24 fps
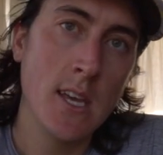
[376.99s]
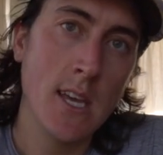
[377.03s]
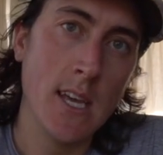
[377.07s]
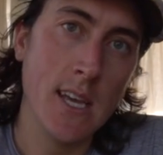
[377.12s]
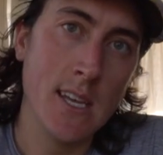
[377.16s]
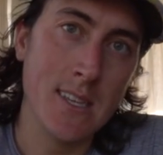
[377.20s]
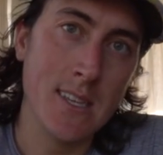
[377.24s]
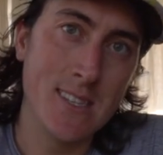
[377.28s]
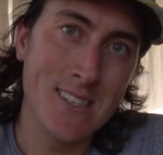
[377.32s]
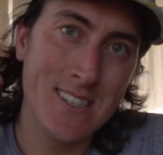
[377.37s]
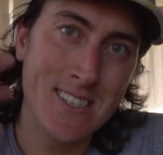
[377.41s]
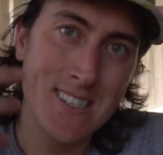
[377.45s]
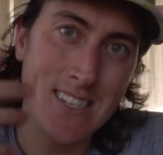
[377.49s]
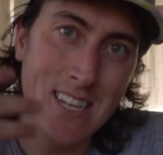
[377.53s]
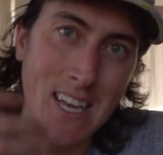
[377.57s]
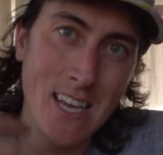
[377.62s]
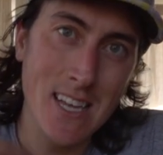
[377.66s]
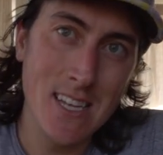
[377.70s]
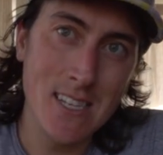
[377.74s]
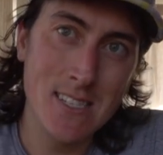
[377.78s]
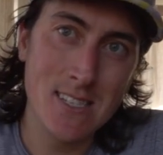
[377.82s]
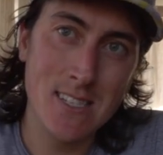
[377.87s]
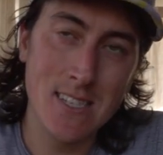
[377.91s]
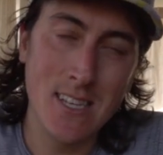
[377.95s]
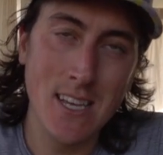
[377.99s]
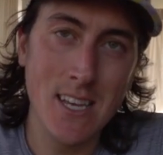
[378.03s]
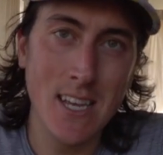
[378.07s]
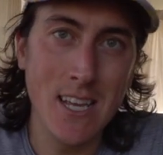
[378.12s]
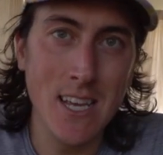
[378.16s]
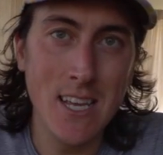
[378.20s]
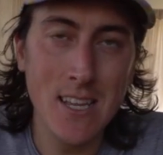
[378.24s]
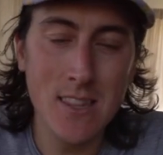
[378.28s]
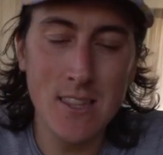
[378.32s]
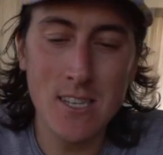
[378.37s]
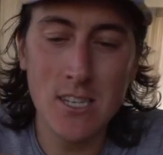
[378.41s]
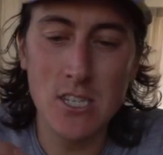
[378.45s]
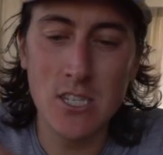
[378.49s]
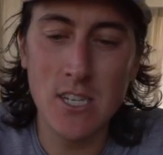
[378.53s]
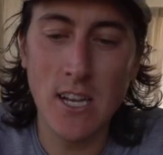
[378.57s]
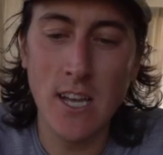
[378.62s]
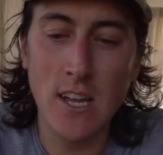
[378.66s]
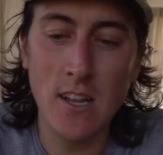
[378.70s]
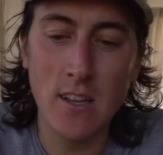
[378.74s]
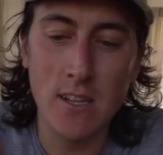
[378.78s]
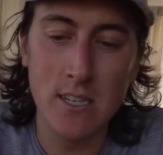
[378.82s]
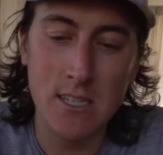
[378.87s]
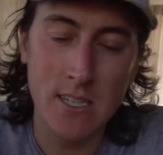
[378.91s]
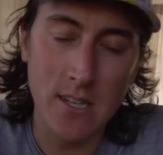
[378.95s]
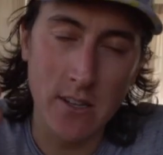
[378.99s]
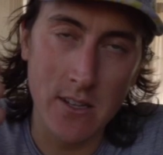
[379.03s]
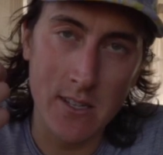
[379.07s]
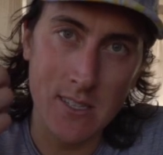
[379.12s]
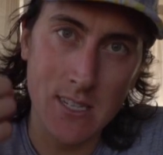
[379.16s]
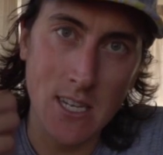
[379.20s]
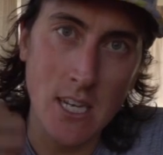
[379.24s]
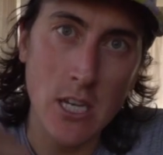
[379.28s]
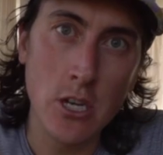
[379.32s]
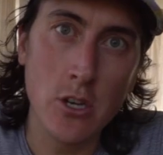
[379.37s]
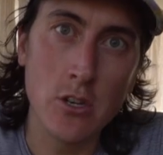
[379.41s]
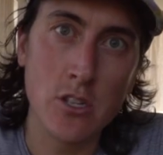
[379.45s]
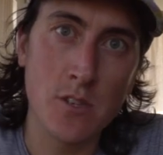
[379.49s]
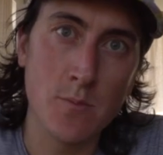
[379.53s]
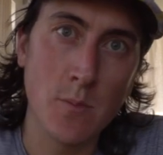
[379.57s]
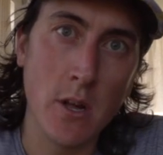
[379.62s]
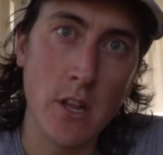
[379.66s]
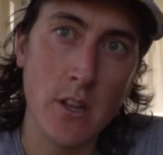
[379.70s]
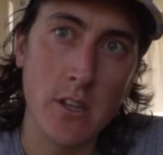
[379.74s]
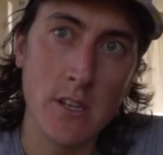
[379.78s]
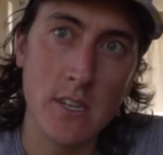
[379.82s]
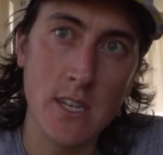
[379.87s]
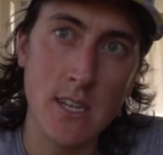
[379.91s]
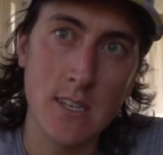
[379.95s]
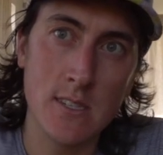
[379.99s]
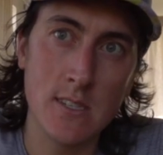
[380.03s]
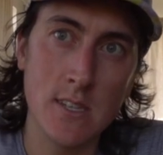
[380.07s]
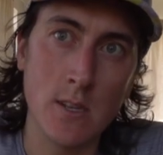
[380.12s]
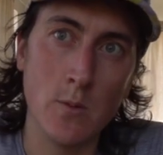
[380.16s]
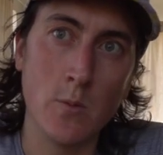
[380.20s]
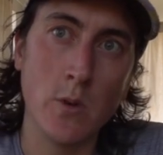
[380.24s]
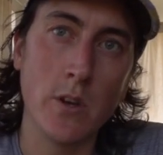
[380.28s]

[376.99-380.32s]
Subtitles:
it stays in the gel until it's in your small intestine,